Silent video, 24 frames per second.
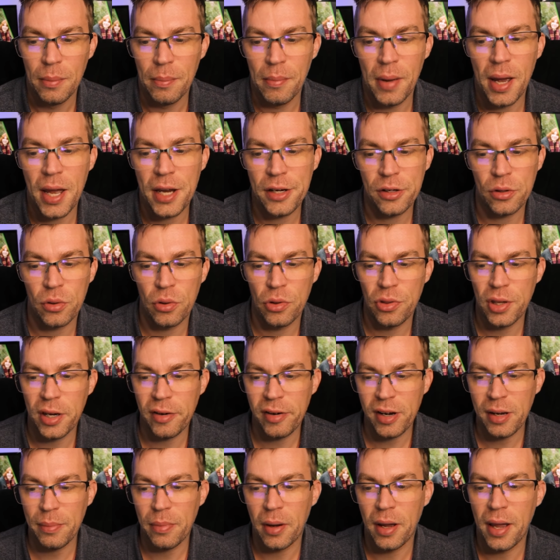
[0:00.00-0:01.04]
Magical
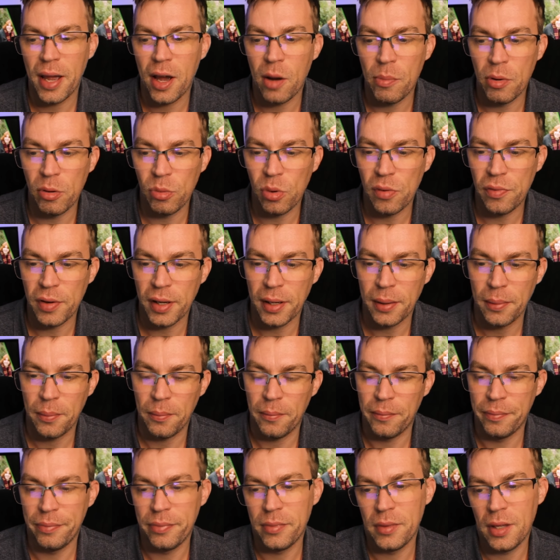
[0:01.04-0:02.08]
Theory by Albert Wolfling,
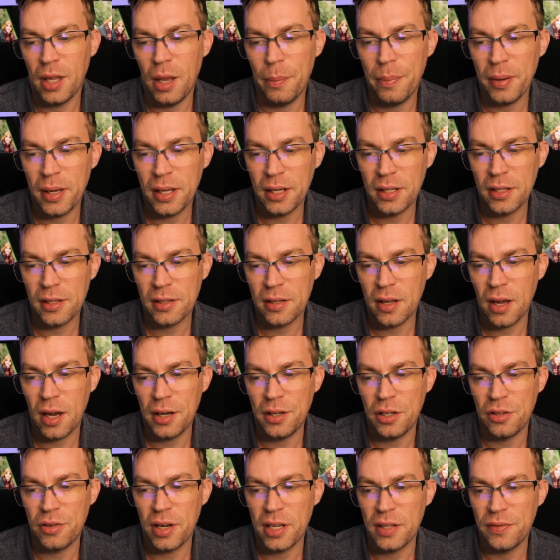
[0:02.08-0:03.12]
A Beginner's
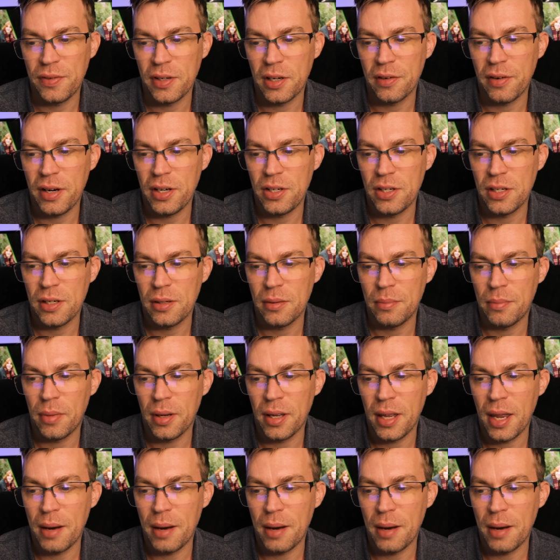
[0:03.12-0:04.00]
Guide to Transfiguration by